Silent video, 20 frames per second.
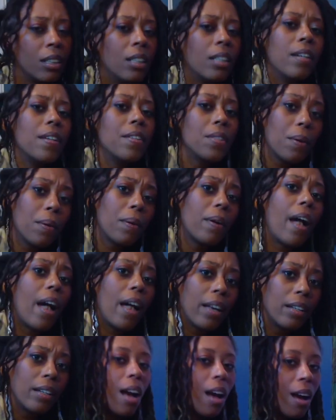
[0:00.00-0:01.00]
It's
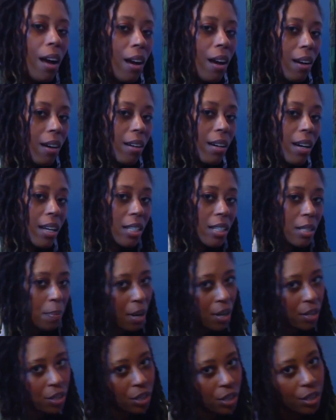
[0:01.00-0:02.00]
okay. Our next
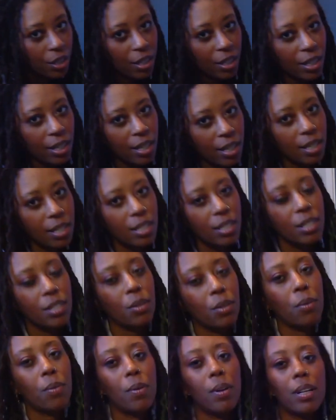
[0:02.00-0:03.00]
posture is
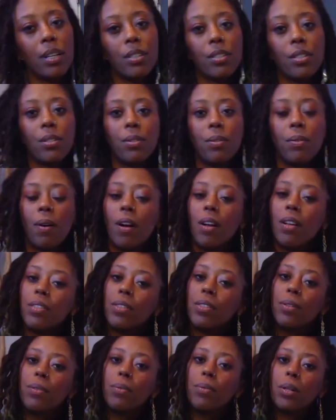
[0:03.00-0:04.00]
going to
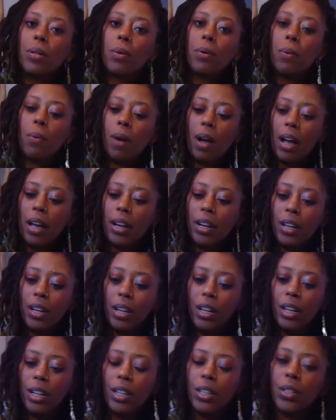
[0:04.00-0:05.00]
also
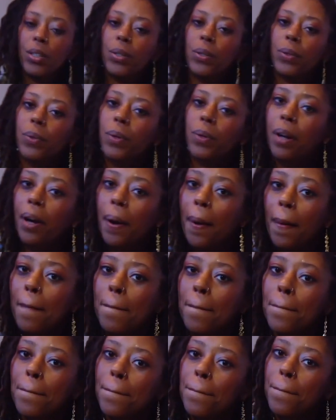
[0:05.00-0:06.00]
require your
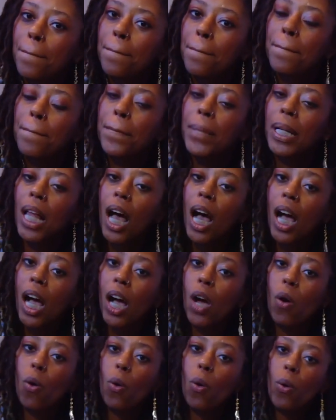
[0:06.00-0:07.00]
block
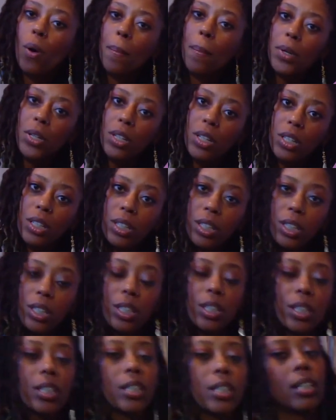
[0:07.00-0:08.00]
or book.
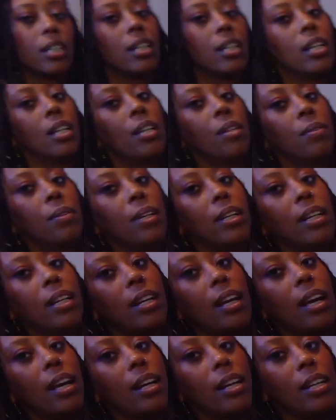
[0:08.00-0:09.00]
We're going to
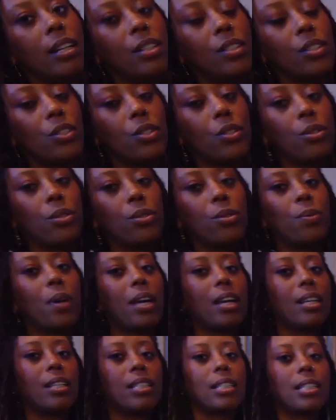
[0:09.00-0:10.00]
get into
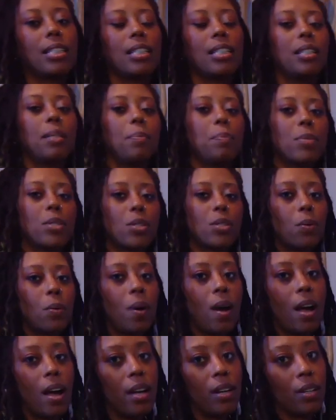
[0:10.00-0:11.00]
a deep
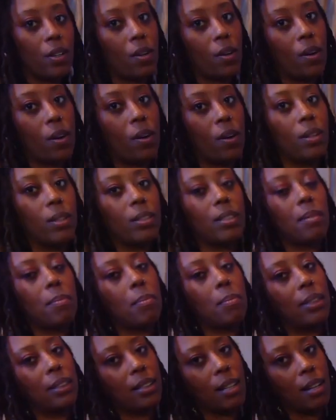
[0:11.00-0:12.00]
squat called
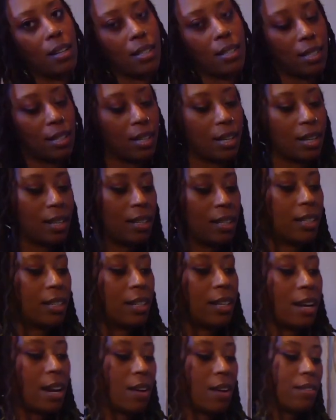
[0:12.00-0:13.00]
Malasana.
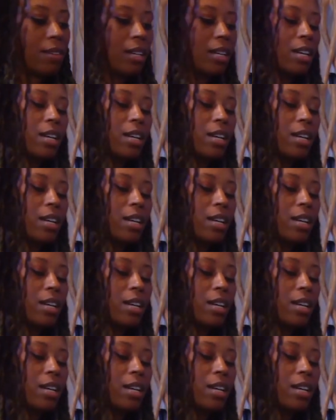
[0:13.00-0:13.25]
Now,